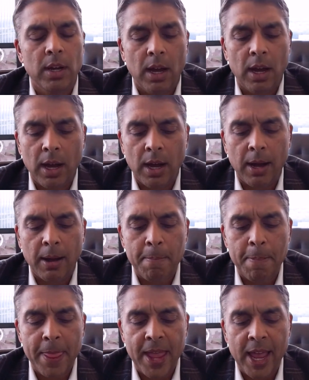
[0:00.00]

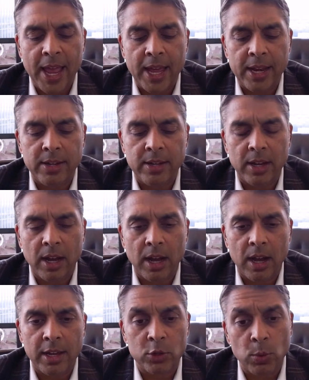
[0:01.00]
and
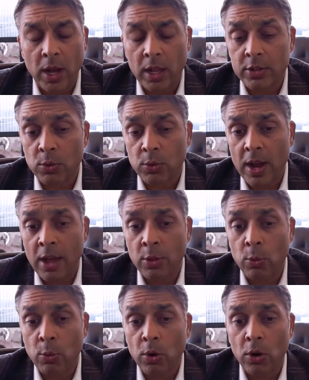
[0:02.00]
as well as around
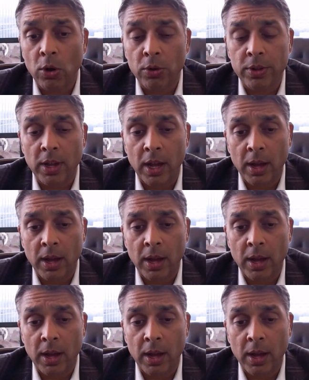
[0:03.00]
the world